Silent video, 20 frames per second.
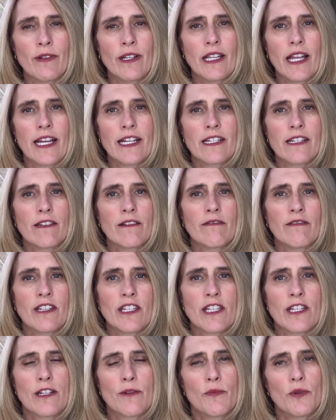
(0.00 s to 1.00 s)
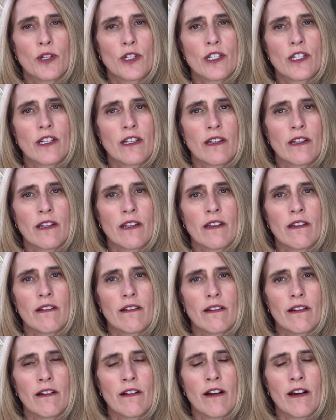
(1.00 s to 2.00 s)
We like to listen to books
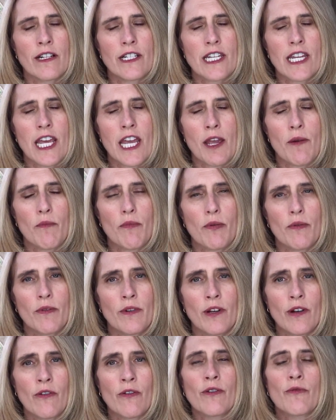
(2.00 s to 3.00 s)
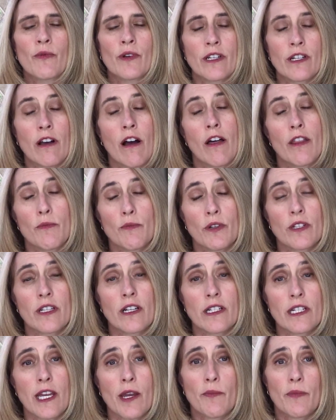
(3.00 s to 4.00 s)
on tape, or we call them books
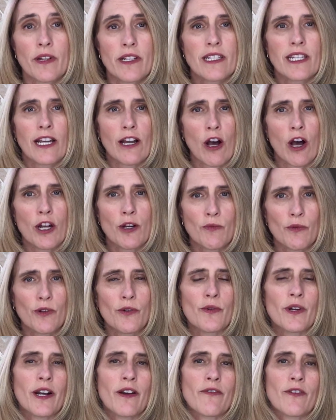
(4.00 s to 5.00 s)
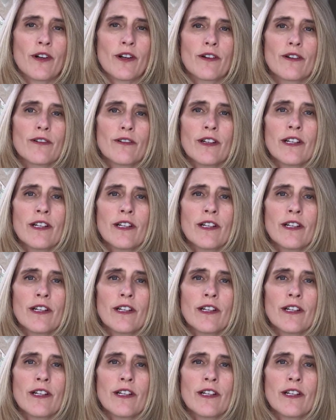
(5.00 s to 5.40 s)
on tape, but it's like Audible or whatever.